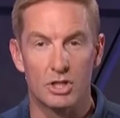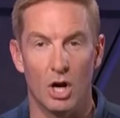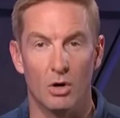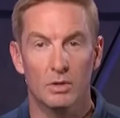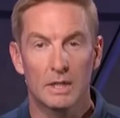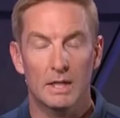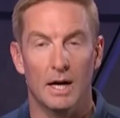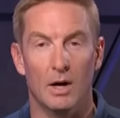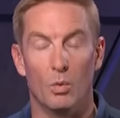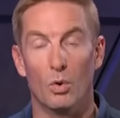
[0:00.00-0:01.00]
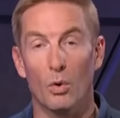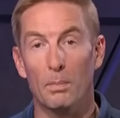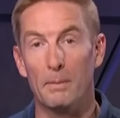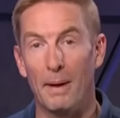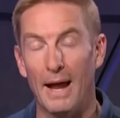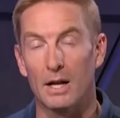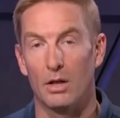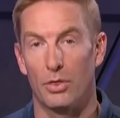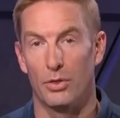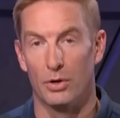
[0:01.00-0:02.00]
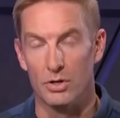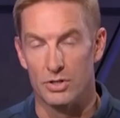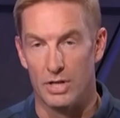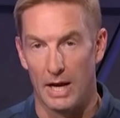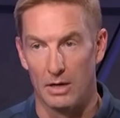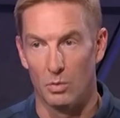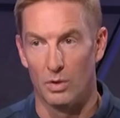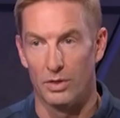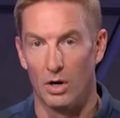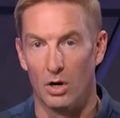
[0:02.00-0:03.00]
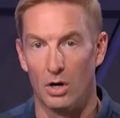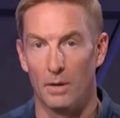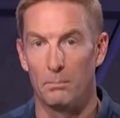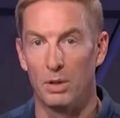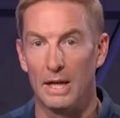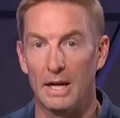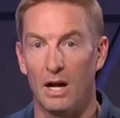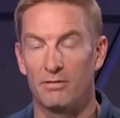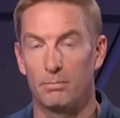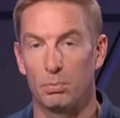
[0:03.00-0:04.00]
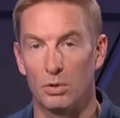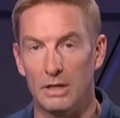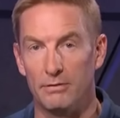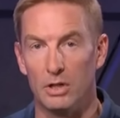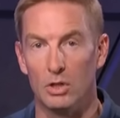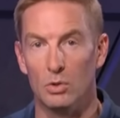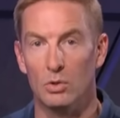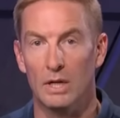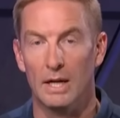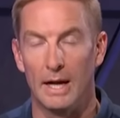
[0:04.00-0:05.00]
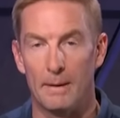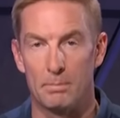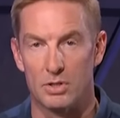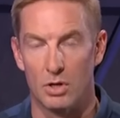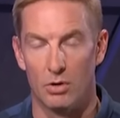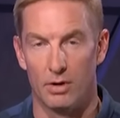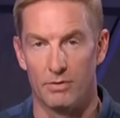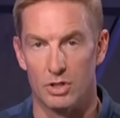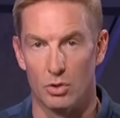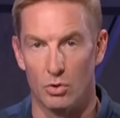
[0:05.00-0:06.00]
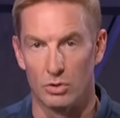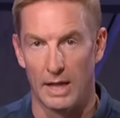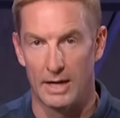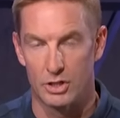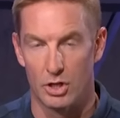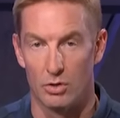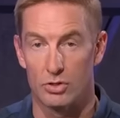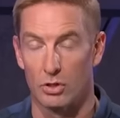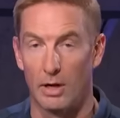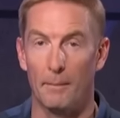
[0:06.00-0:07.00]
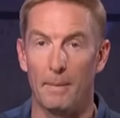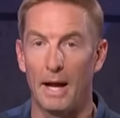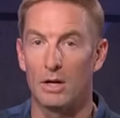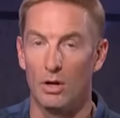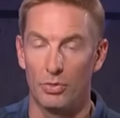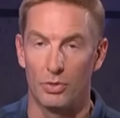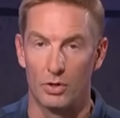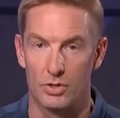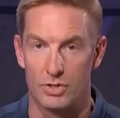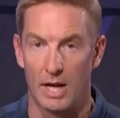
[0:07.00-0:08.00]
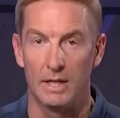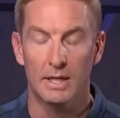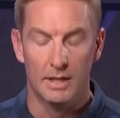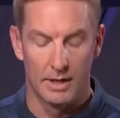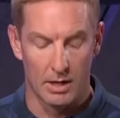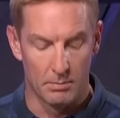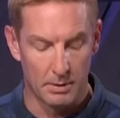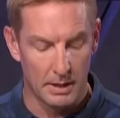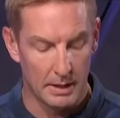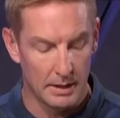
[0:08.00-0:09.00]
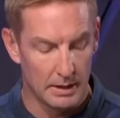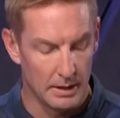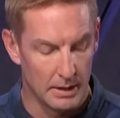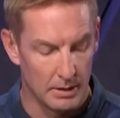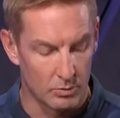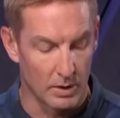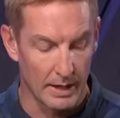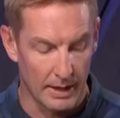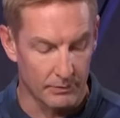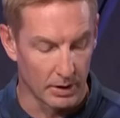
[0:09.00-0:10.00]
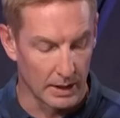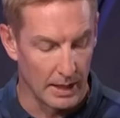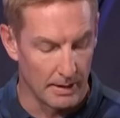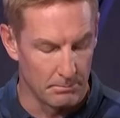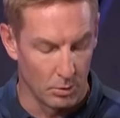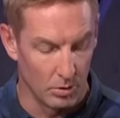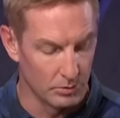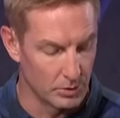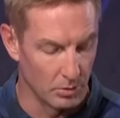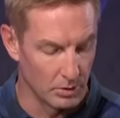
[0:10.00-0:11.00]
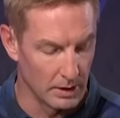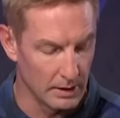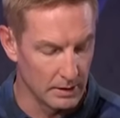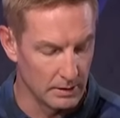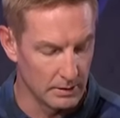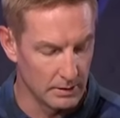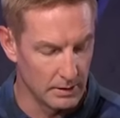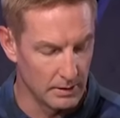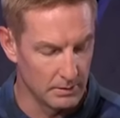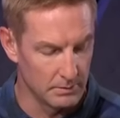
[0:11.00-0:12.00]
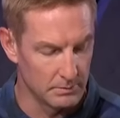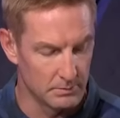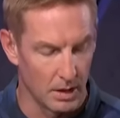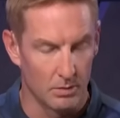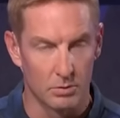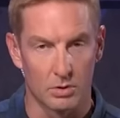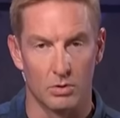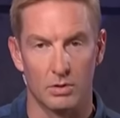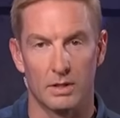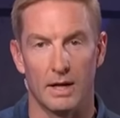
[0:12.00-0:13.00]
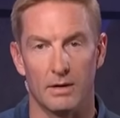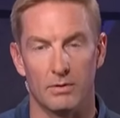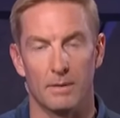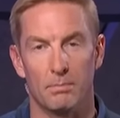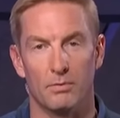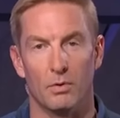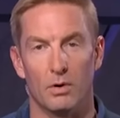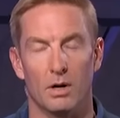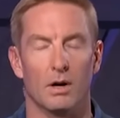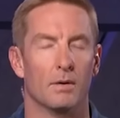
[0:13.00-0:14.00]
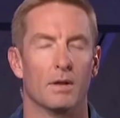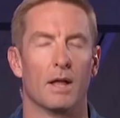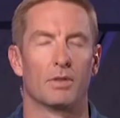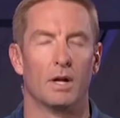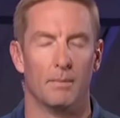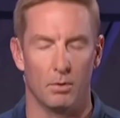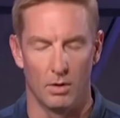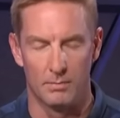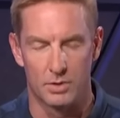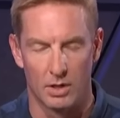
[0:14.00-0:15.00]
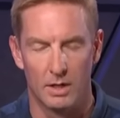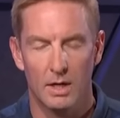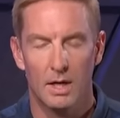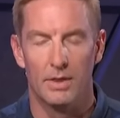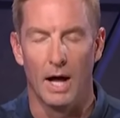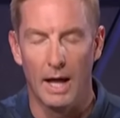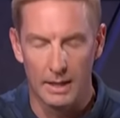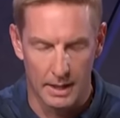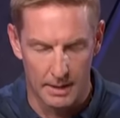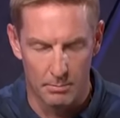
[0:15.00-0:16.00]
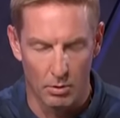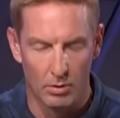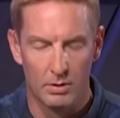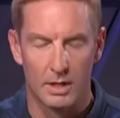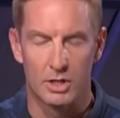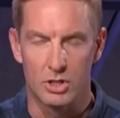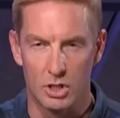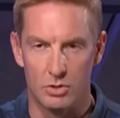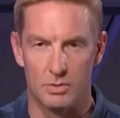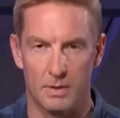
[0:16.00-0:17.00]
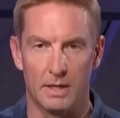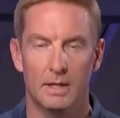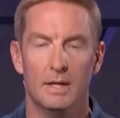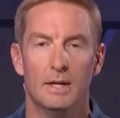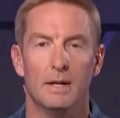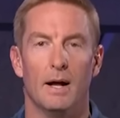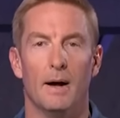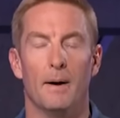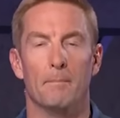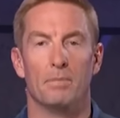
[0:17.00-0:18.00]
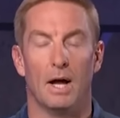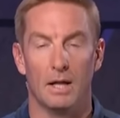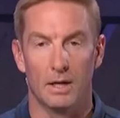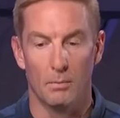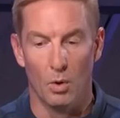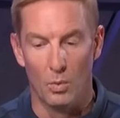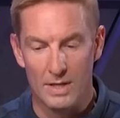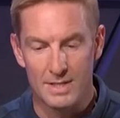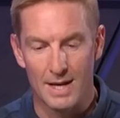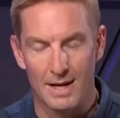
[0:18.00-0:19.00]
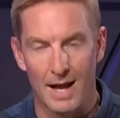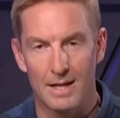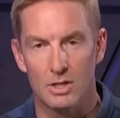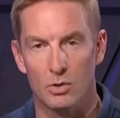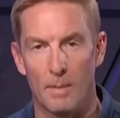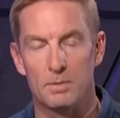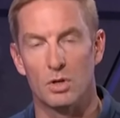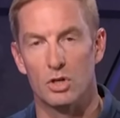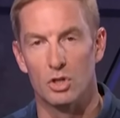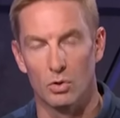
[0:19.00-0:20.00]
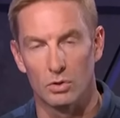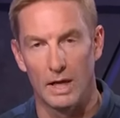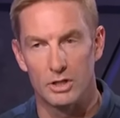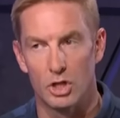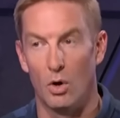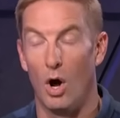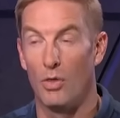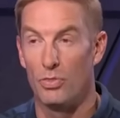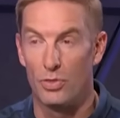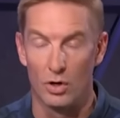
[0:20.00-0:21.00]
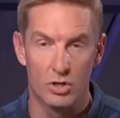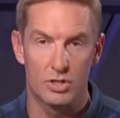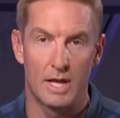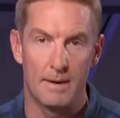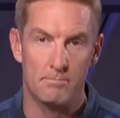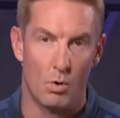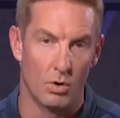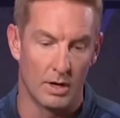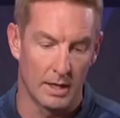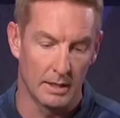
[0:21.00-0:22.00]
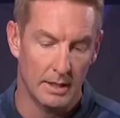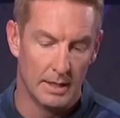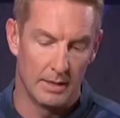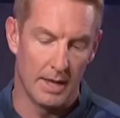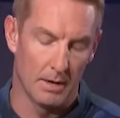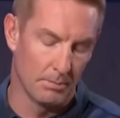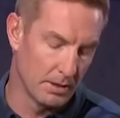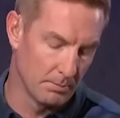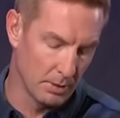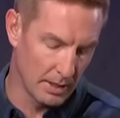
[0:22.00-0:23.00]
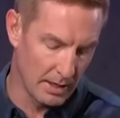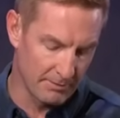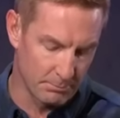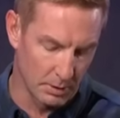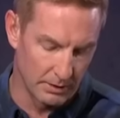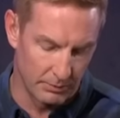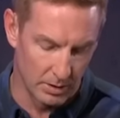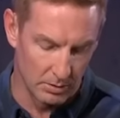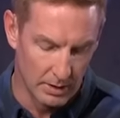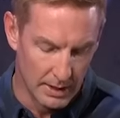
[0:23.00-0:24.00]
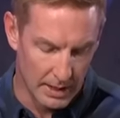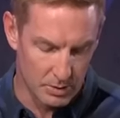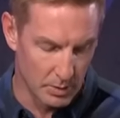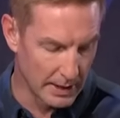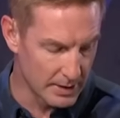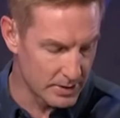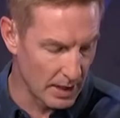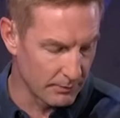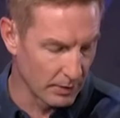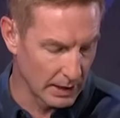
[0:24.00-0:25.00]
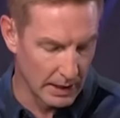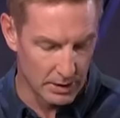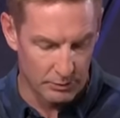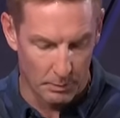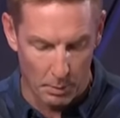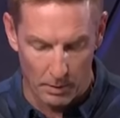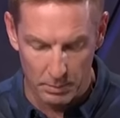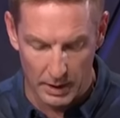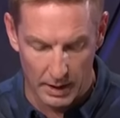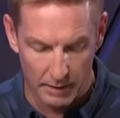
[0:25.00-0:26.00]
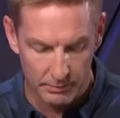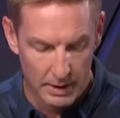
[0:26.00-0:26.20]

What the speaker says: show. We'll be back Thursday with our playoff preview episode of the Joel Klatt Show. So come back on Thursday. That'll be right after the Cotton Bowl. Don't worry. I'll record that right before, or not the Cotton Bowl. I'm sorry. The Holiday Bowl. Excuse me. Holiday Bowl Wednesday night. New episode of Joel Klatt Show on Thursday morning. And that'll be the playoff preview as we get set for the college football playoff.